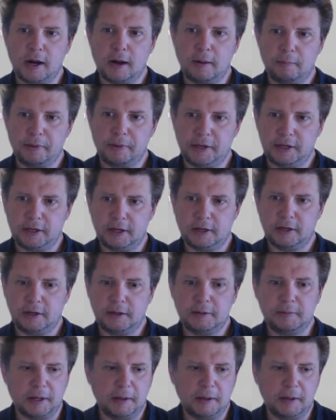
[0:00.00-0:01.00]
company,
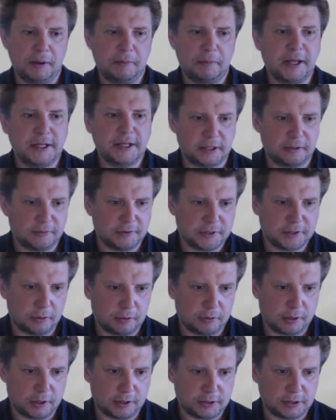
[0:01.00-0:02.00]
implementing with
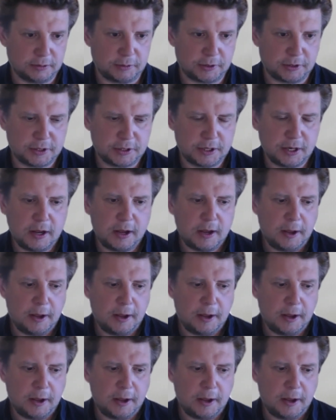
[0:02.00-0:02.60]
our customers?